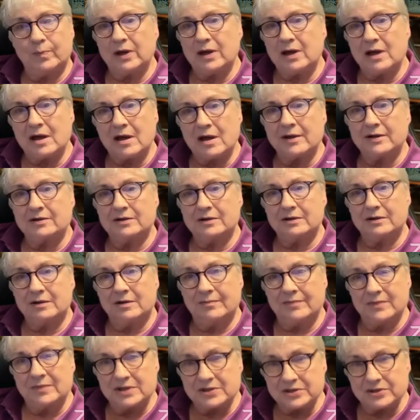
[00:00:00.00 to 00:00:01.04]
plot a
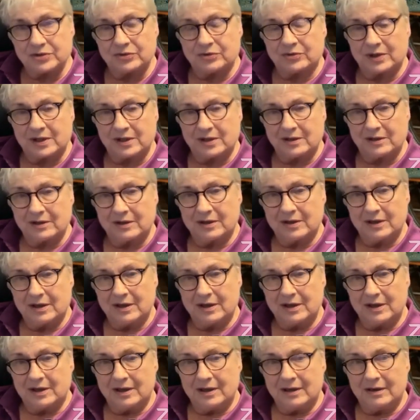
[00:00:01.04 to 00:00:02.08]
mystery
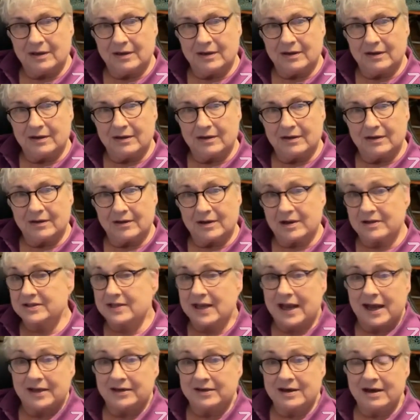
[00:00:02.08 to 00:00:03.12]
because
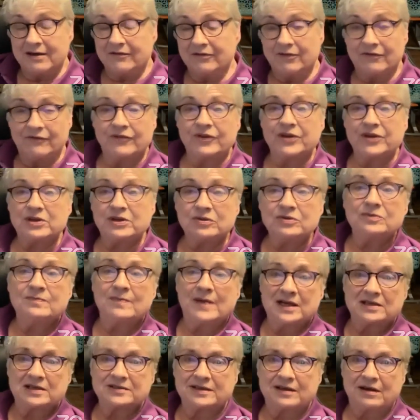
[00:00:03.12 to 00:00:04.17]
I had never viewed
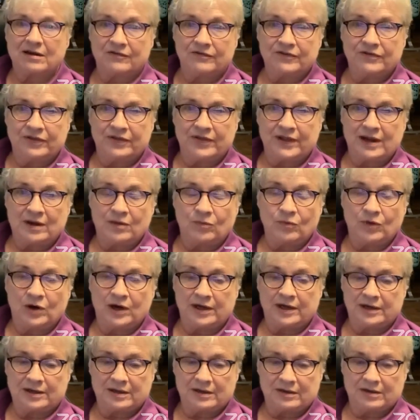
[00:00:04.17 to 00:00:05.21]
myself in that
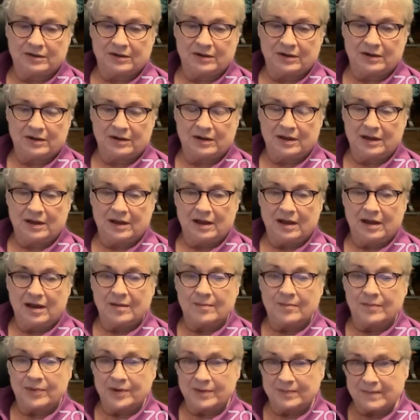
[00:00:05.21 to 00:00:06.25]
way.
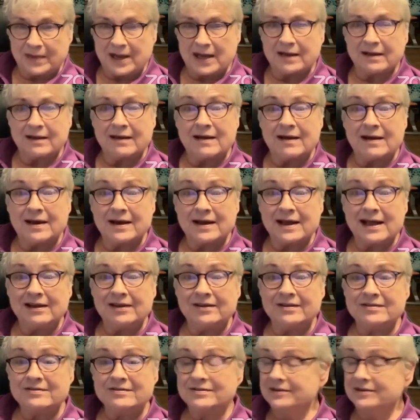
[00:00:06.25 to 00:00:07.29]
But by God, I
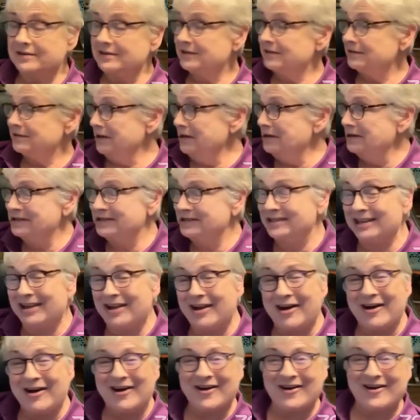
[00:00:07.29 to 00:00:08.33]
learned it.
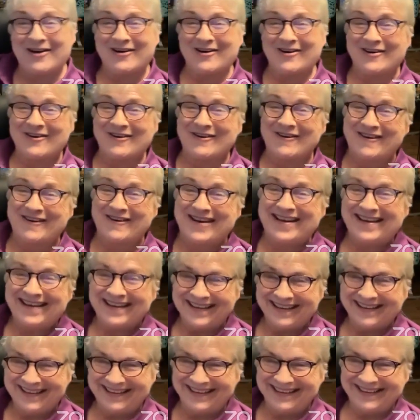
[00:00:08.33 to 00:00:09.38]
So
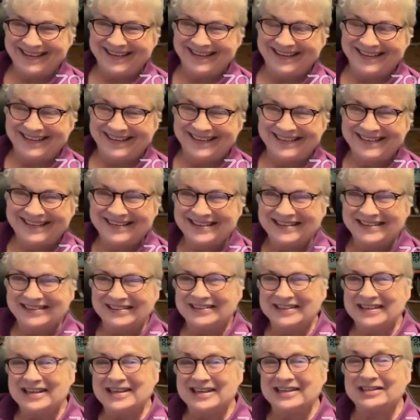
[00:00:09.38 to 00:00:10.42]

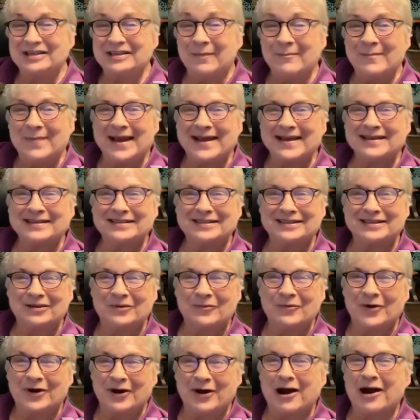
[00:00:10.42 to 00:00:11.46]
it's
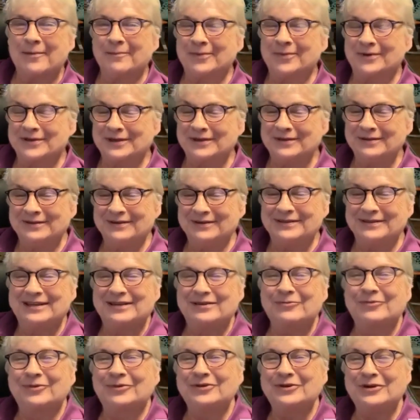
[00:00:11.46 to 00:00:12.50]
amazing what
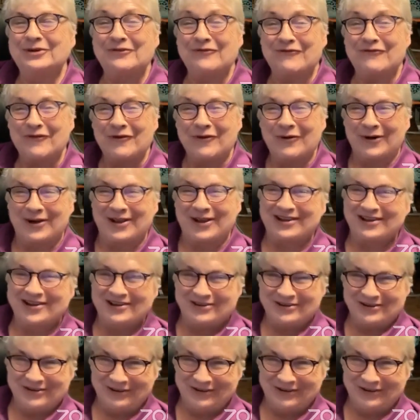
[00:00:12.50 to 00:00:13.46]
opportunity will do for you.